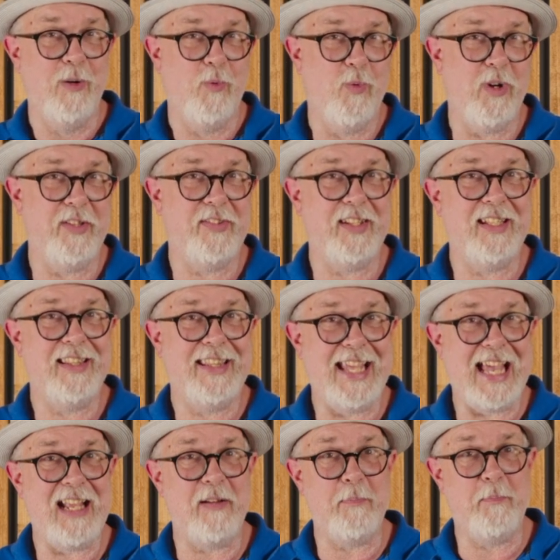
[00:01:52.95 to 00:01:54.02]
wasn't
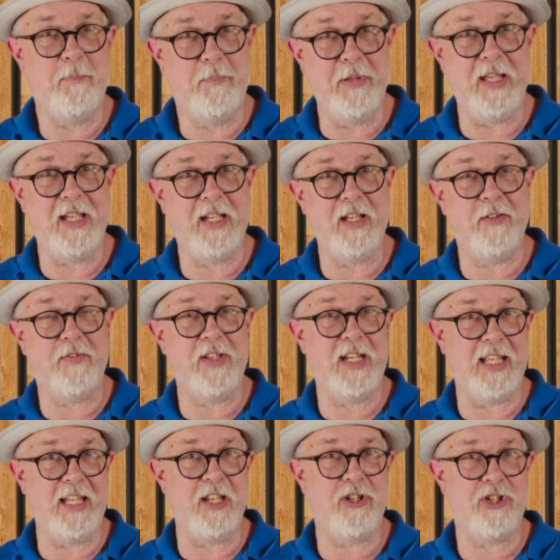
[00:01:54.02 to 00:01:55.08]
that big of
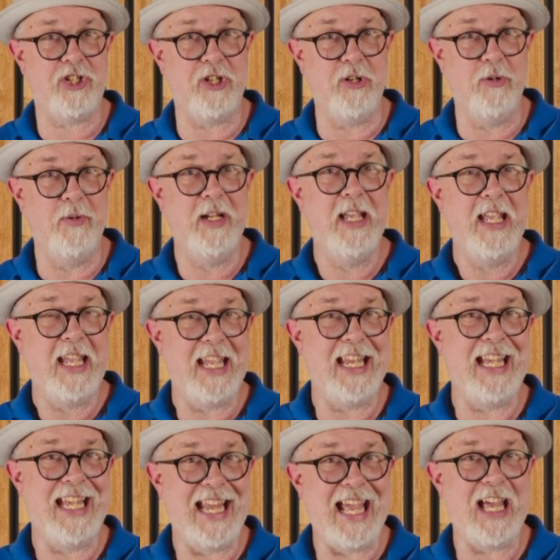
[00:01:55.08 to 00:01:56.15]
an issue
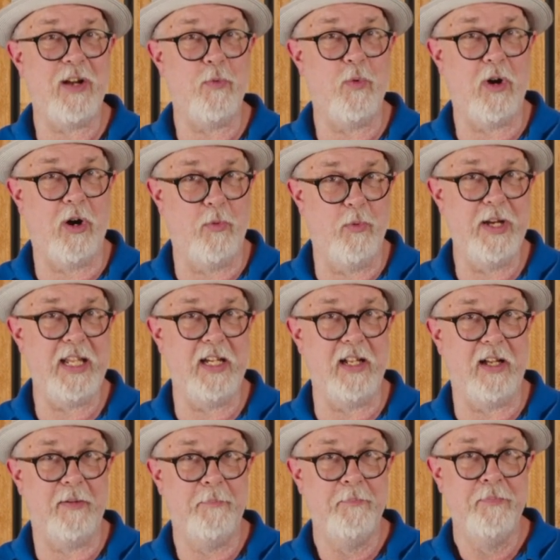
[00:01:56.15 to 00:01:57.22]
in that
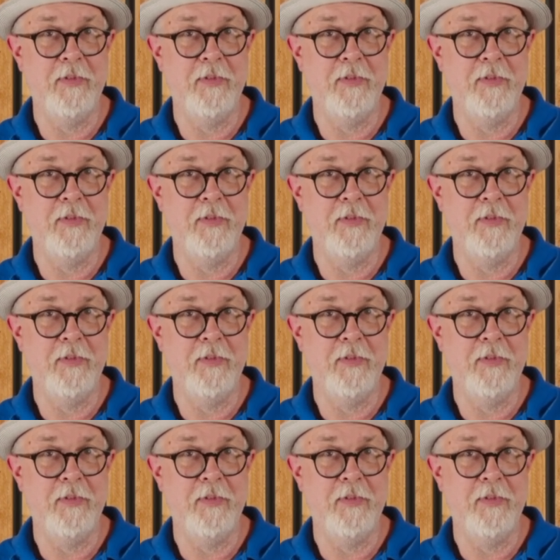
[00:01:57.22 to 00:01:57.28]
arena.